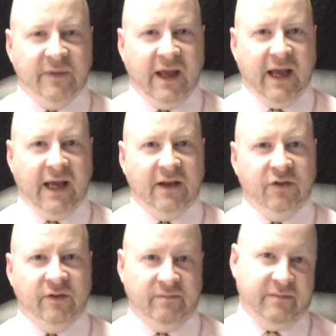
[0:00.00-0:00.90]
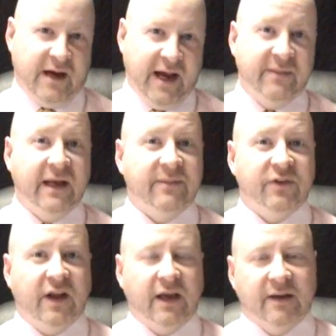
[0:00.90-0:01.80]
and I had made a
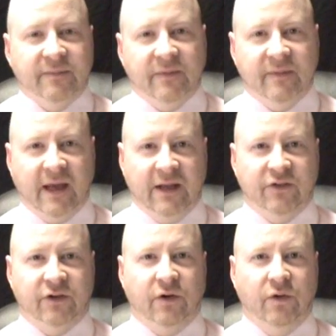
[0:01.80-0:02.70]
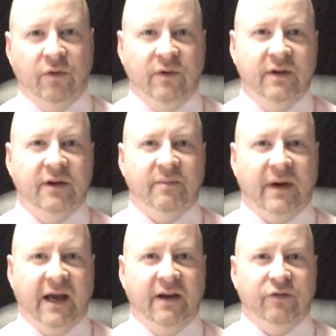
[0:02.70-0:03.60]
mistake. And so
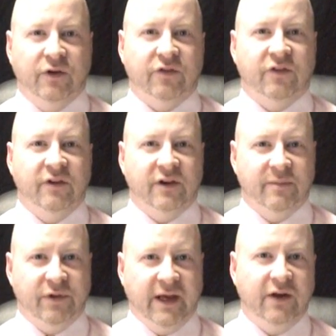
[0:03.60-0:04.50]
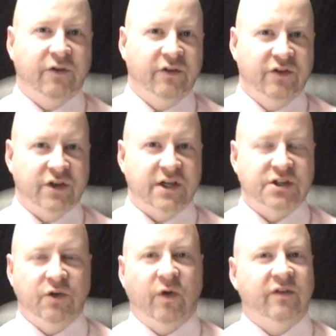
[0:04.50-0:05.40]
my first complaint or
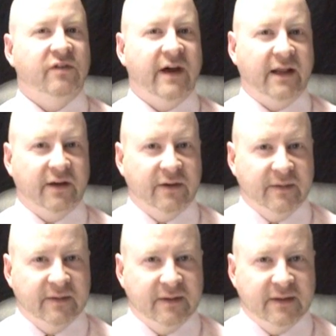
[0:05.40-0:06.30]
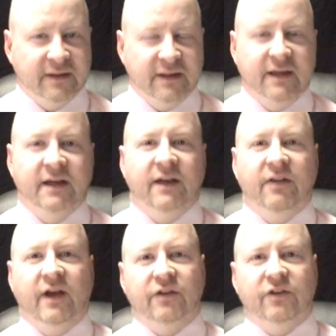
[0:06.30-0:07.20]
suggestion wasn't valid.
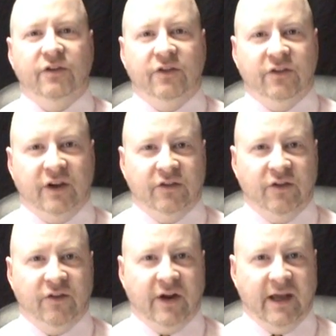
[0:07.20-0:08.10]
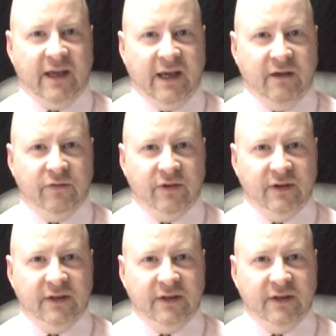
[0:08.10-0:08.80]
The other 2 suggestions that I gave,